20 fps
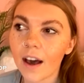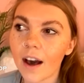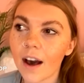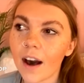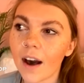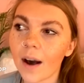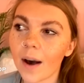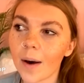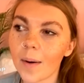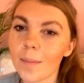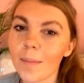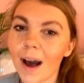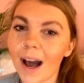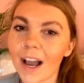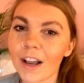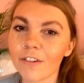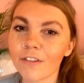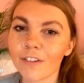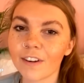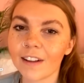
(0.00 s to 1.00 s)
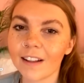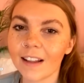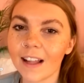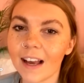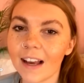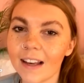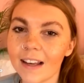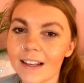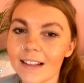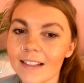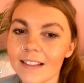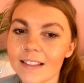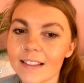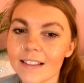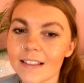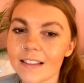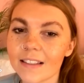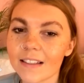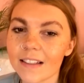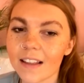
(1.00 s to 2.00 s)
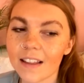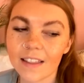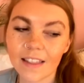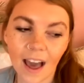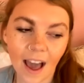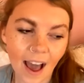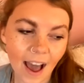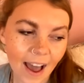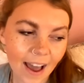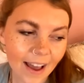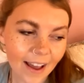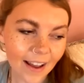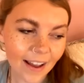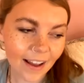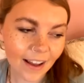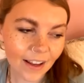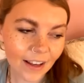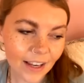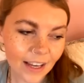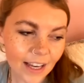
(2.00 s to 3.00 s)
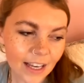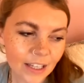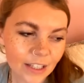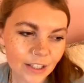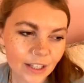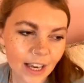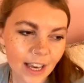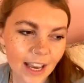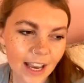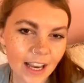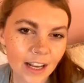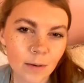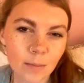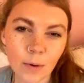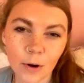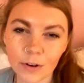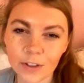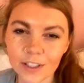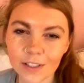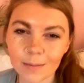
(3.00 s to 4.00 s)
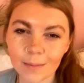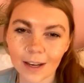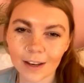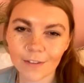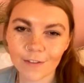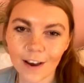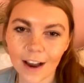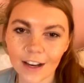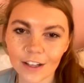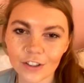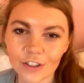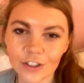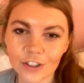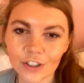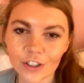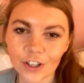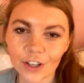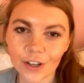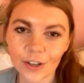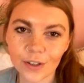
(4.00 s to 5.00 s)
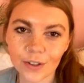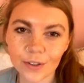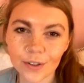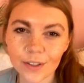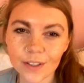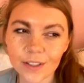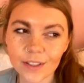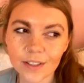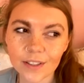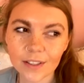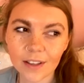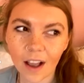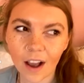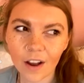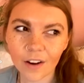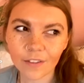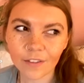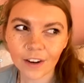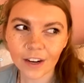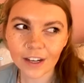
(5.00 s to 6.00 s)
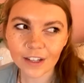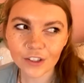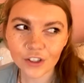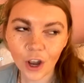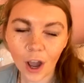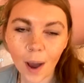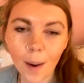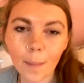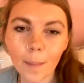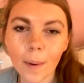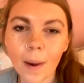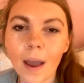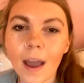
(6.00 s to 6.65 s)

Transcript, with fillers: Um, I realized that in most of my fashion shows on Verishop,